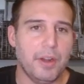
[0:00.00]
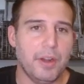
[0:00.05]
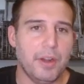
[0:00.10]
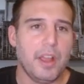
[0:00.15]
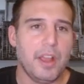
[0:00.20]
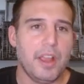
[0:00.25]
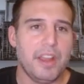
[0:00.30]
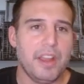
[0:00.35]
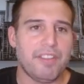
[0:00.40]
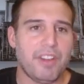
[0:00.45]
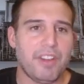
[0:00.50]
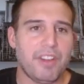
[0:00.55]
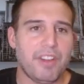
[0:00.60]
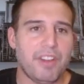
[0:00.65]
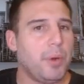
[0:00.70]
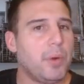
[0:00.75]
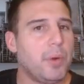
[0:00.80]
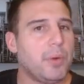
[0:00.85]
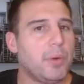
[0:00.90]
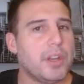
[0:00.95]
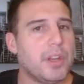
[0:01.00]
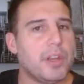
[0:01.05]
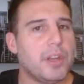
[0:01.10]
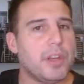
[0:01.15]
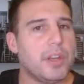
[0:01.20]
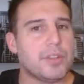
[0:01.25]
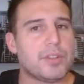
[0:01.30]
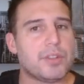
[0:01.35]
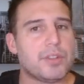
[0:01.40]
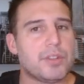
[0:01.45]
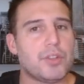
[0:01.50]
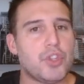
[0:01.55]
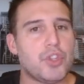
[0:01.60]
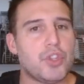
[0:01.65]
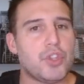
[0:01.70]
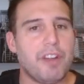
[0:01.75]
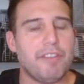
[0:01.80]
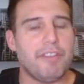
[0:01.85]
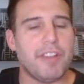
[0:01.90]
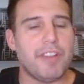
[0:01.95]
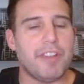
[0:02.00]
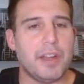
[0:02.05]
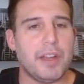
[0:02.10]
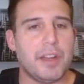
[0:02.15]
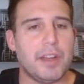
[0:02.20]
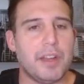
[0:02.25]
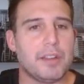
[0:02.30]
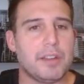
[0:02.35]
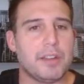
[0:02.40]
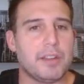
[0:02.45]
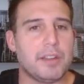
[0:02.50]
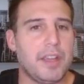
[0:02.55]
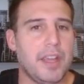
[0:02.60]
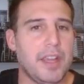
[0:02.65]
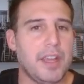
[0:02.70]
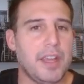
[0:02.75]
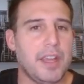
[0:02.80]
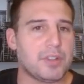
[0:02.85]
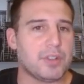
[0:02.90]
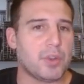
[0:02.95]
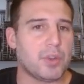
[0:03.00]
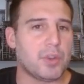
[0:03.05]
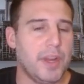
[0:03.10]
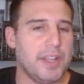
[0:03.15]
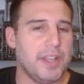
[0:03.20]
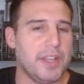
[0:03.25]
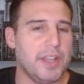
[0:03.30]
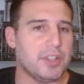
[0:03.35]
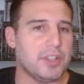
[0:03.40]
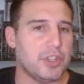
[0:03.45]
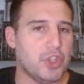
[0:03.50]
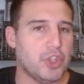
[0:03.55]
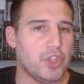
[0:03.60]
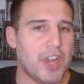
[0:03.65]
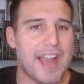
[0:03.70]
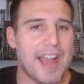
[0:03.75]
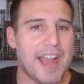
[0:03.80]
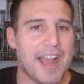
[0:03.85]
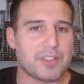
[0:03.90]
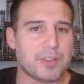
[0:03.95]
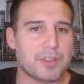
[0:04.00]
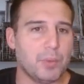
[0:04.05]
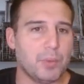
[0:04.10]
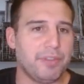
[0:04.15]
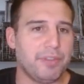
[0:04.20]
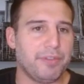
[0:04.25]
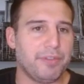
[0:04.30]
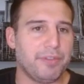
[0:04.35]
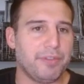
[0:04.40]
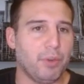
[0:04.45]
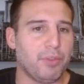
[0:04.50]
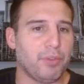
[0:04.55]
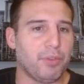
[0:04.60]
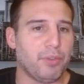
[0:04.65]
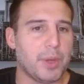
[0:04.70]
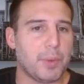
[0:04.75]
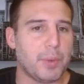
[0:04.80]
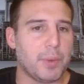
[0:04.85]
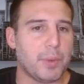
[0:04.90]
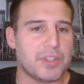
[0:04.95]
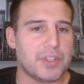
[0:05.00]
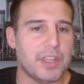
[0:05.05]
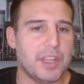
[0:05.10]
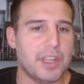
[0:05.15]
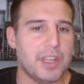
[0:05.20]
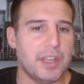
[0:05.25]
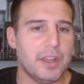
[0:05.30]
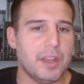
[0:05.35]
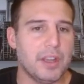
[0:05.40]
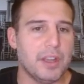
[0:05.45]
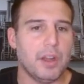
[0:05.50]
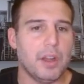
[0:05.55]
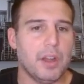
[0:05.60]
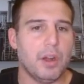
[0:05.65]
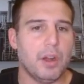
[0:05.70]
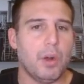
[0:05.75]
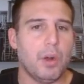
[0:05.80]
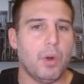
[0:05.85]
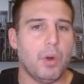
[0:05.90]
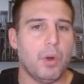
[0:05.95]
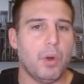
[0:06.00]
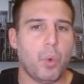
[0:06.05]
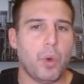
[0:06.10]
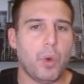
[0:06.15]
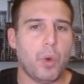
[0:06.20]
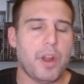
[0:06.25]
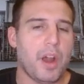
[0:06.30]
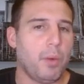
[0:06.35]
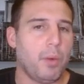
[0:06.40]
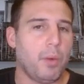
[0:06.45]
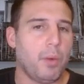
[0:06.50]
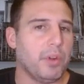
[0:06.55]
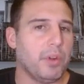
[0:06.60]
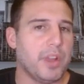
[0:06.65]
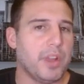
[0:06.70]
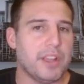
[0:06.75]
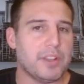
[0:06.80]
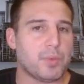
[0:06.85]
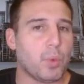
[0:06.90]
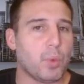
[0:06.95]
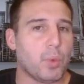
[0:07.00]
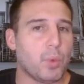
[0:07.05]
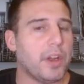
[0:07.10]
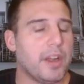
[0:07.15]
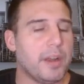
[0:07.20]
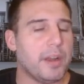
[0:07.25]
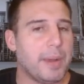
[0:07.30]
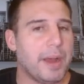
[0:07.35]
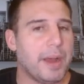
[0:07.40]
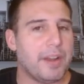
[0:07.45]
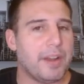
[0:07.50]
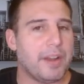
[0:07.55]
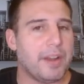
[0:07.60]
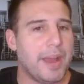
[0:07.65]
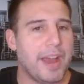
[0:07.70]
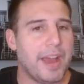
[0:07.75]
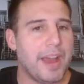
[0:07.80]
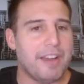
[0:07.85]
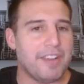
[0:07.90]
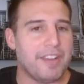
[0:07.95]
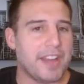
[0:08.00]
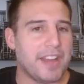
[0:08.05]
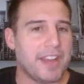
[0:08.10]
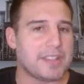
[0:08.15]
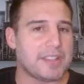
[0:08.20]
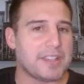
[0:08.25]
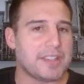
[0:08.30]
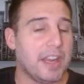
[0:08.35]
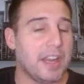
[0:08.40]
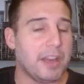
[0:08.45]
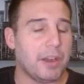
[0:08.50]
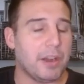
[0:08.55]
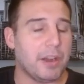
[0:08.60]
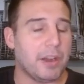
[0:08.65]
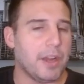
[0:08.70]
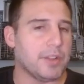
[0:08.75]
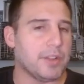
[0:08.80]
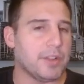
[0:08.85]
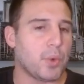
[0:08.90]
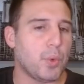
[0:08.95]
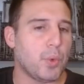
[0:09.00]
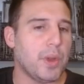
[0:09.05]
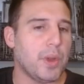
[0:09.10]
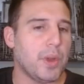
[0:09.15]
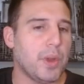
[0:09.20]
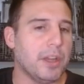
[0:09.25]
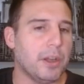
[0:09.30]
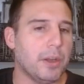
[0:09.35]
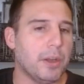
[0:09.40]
If our opponent is shoving kings, queens, and jacks with full frequency, we're not really as worried about him having ace king or ace queen here.